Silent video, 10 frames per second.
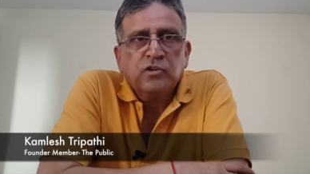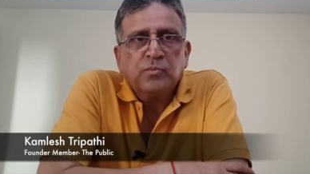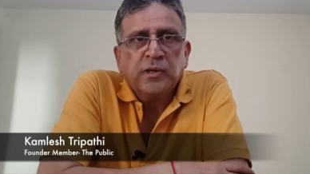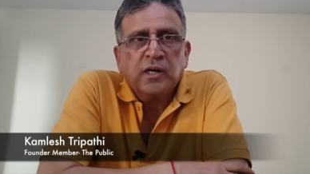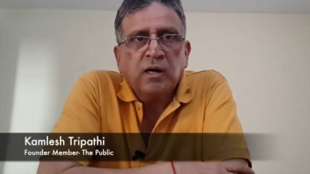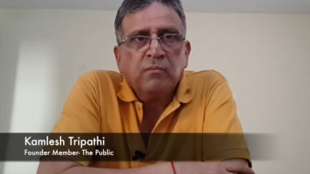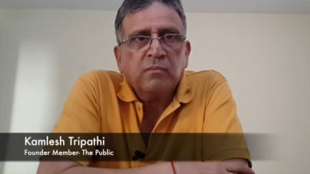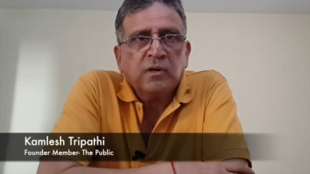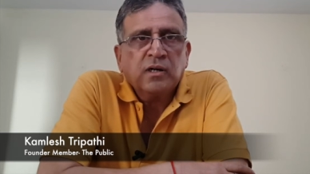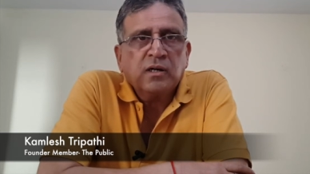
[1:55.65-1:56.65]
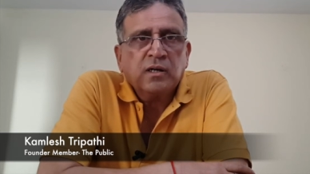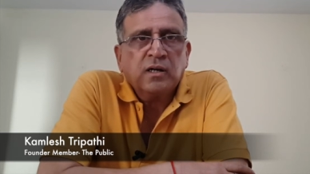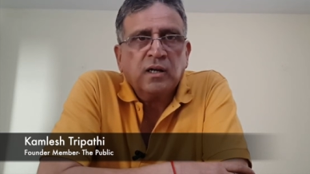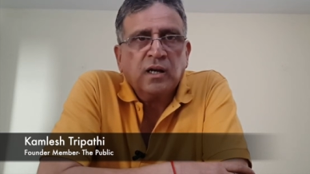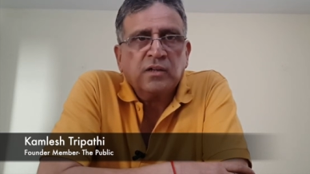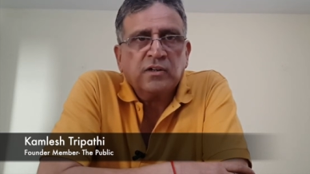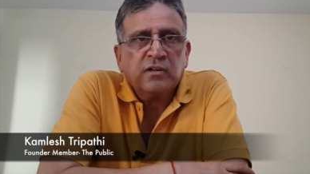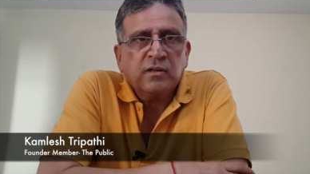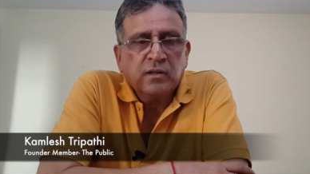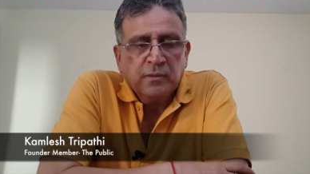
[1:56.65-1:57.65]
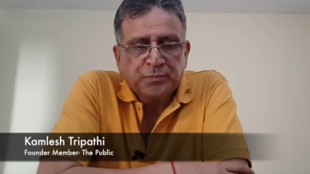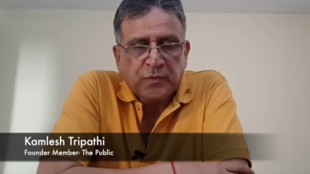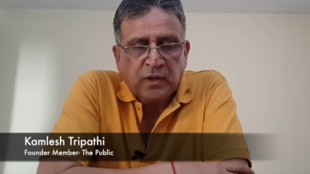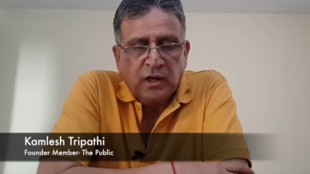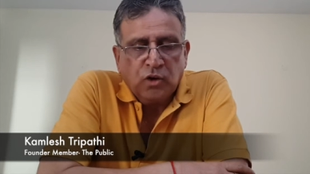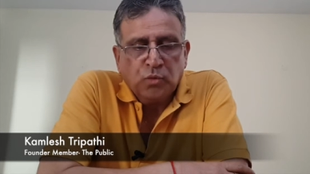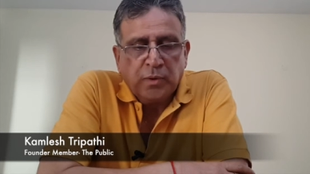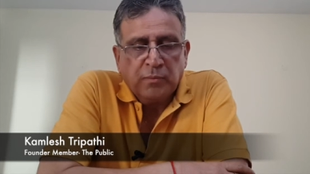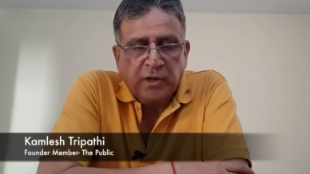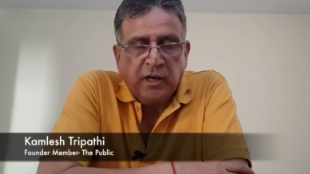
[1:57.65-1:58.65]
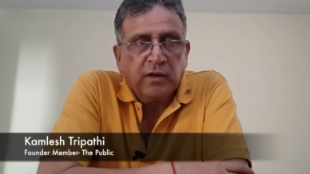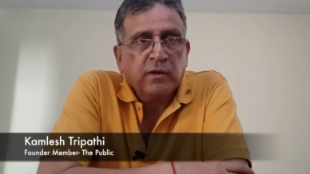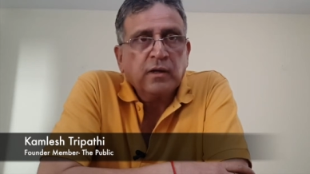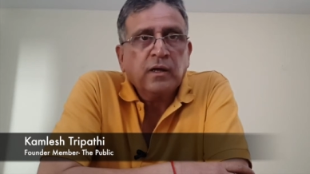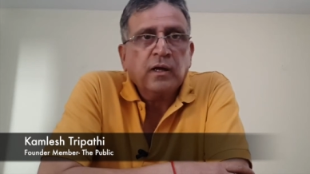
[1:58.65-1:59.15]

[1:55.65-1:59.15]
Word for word: to become uh, another Anupam Kher.